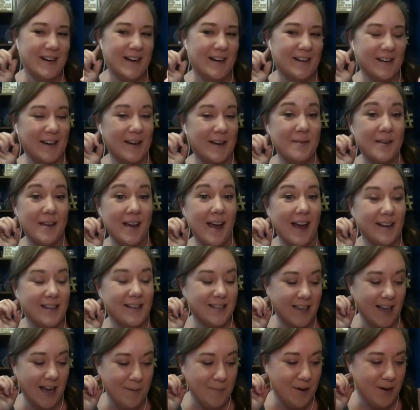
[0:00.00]
welcome. You had to
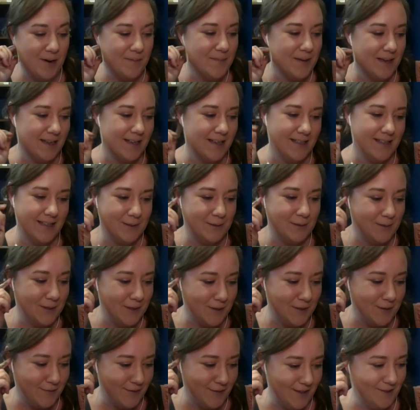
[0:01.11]
come on because it's all
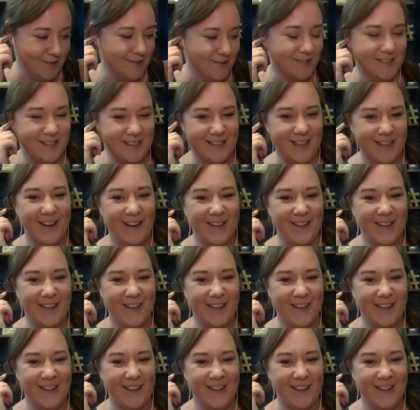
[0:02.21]
your fault. So